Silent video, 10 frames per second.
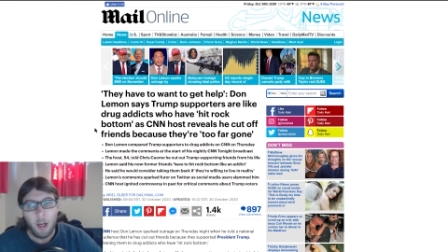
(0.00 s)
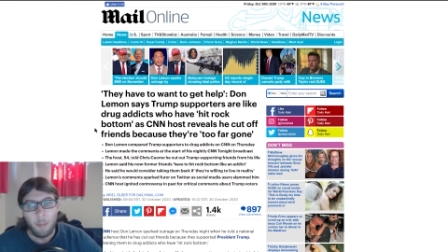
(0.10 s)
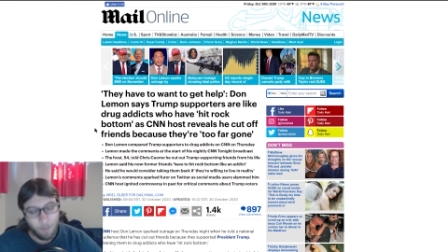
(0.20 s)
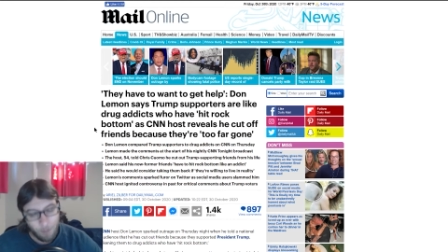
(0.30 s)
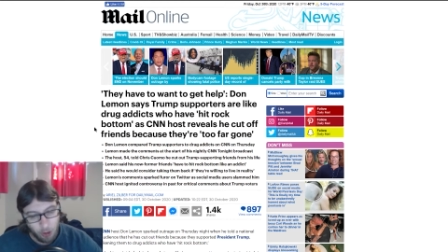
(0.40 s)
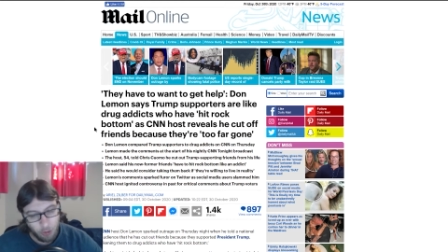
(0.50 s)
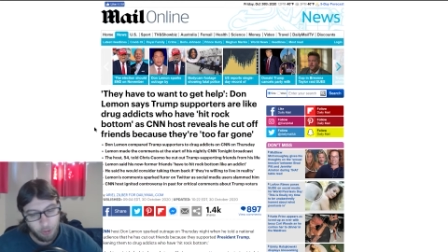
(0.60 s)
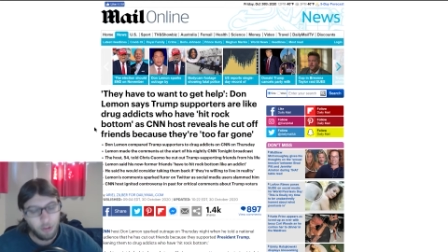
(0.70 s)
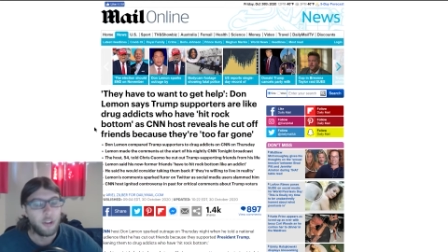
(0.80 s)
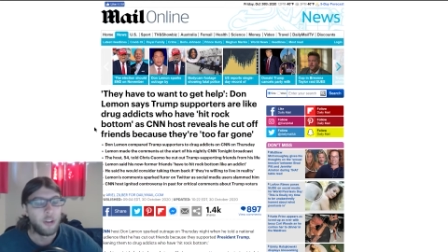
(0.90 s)
But
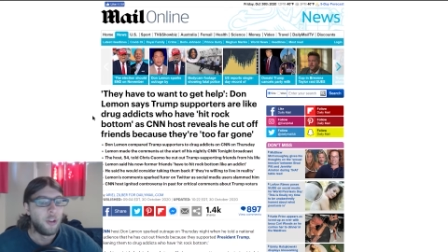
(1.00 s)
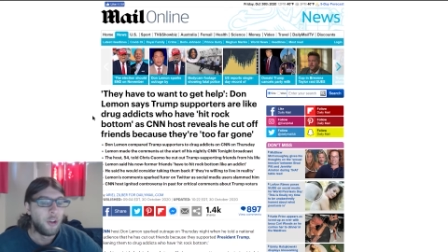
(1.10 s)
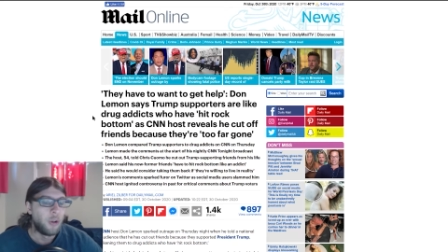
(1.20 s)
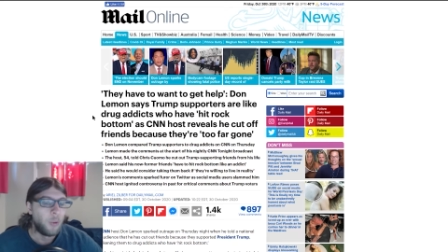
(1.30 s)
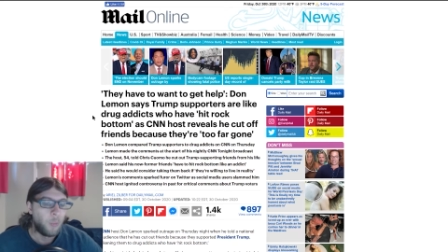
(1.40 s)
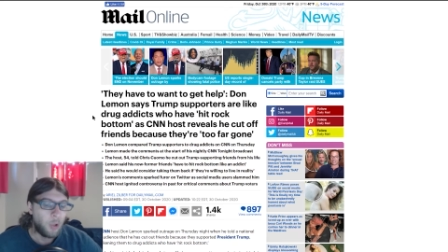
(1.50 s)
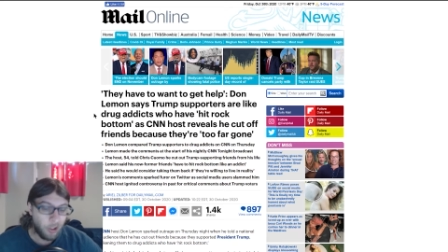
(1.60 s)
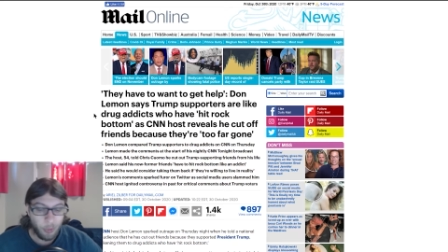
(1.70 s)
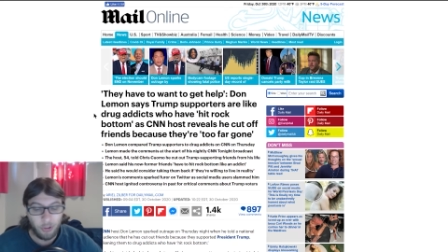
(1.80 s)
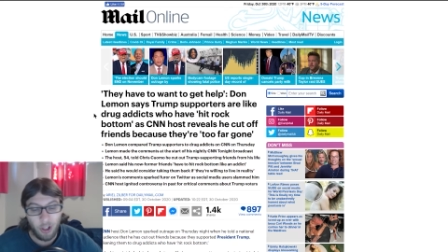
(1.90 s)
first, I
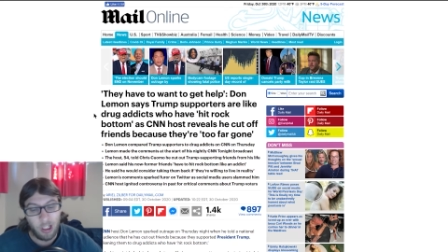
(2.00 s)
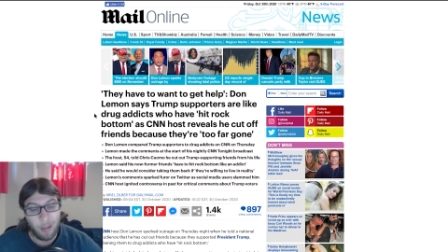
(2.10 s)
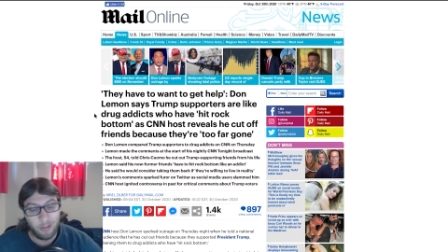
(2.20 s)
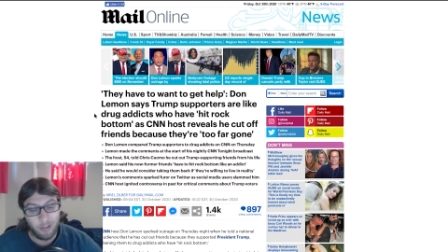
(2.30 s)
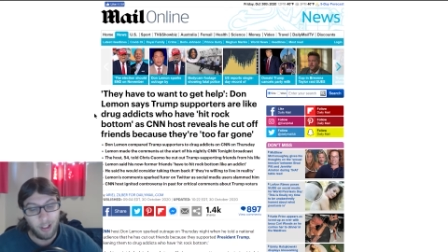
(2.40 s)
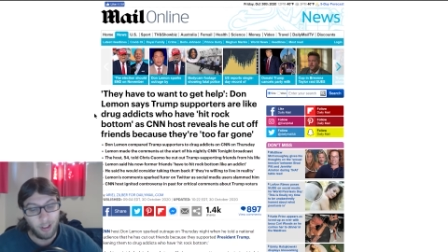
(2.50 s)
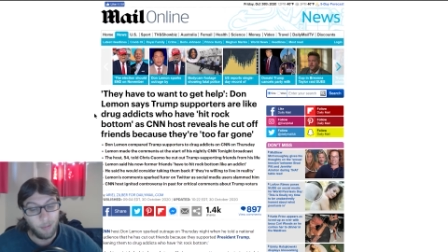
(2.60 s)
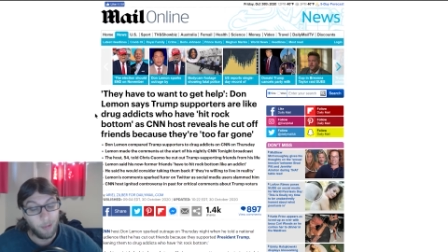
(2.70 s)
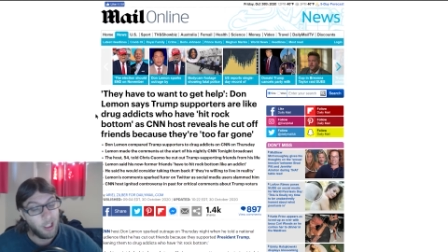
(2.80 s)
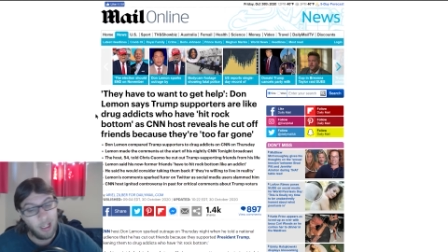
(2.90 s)
guess we'll talk about Don
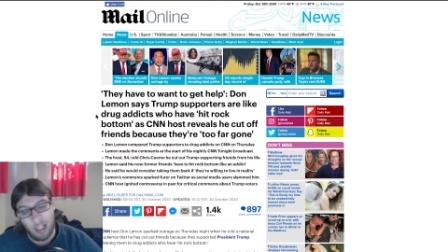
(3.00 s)
Lemon.